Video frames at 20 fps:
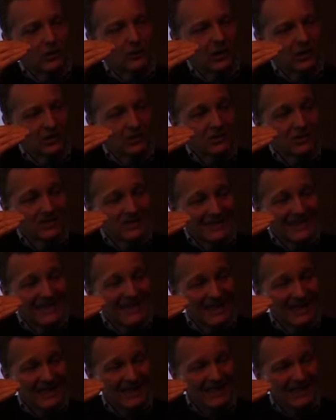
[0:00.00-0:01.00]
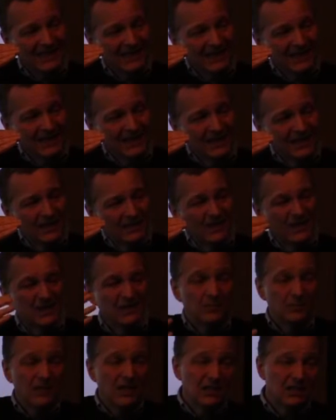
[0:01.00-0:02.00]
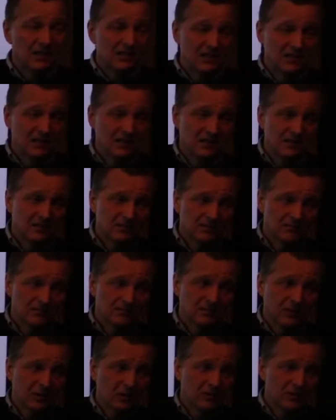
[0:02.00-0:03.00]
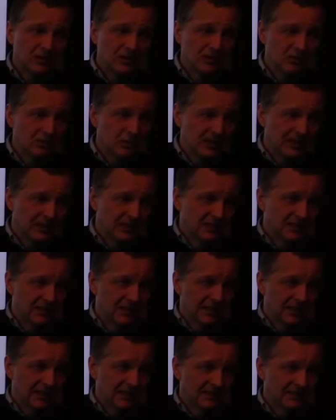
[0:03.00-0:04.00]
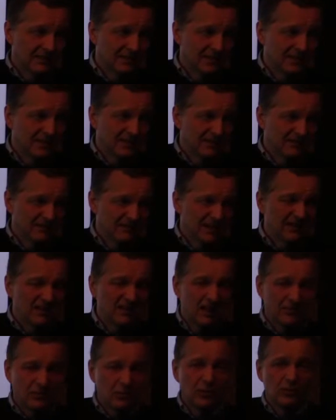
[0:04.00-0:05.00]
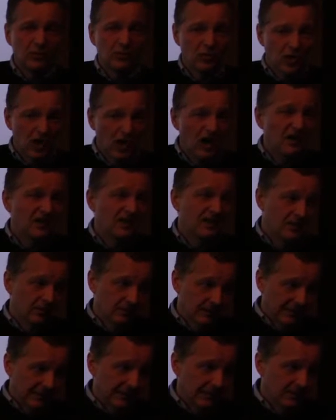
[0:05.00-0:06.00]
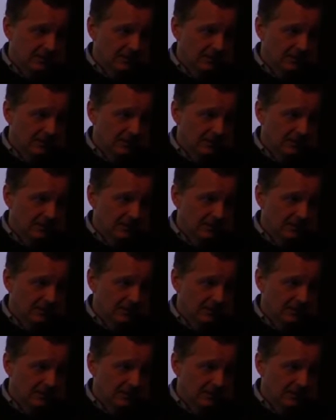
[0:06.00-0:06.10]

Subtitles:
we want you to see, because blogs can go into the weeds a lot. They cover a broad area.